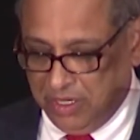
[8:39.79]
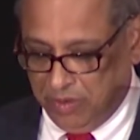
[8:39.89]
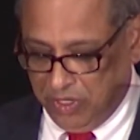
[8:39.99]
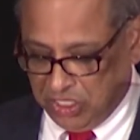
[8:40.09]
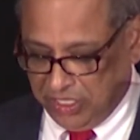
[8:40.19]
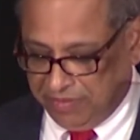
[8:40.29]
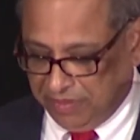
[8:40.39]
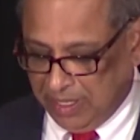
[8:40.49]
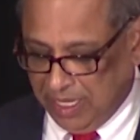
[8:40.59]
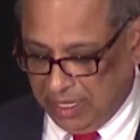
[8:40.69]
Originally
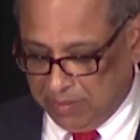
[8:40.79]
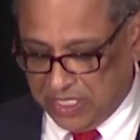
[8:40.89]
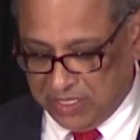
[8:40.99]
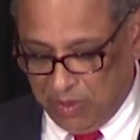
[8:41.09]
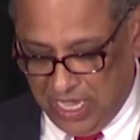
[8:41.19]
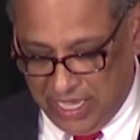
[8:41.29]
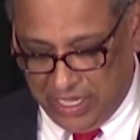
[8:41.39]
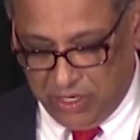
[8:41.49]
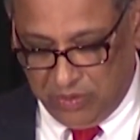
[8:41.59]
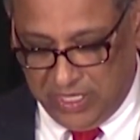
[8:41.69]
from Columbus,
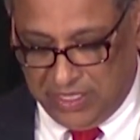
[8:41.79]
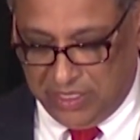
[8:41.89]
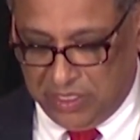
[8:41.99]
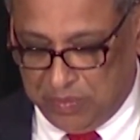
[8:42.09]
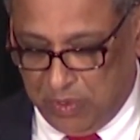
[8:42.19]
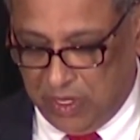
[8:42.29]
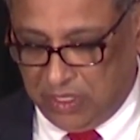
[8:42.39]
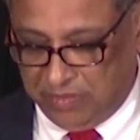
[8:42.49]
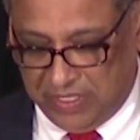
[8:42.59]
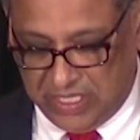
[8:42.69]
Ohio, Ethan is
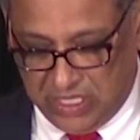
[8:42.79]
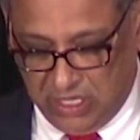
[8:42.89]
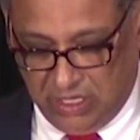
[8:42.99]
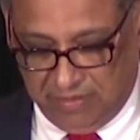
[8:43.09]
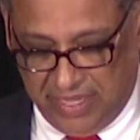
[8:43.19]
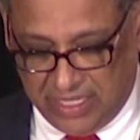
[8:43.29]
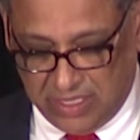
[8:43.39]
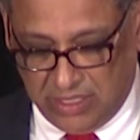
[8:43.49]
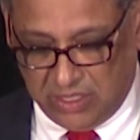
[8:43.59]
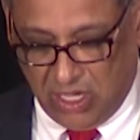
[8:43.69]
part of the Circle of
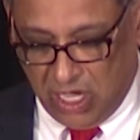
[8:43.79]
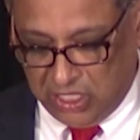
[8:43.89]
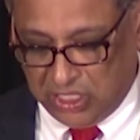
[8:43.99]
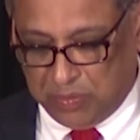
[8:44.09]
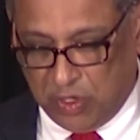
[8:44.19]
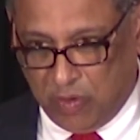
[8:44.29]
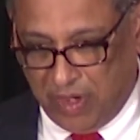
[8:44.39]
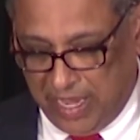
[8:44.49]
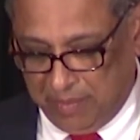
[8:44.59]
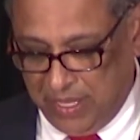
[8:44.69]
Excellence Honors
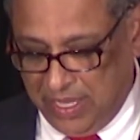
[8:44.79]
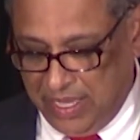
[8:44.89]
Program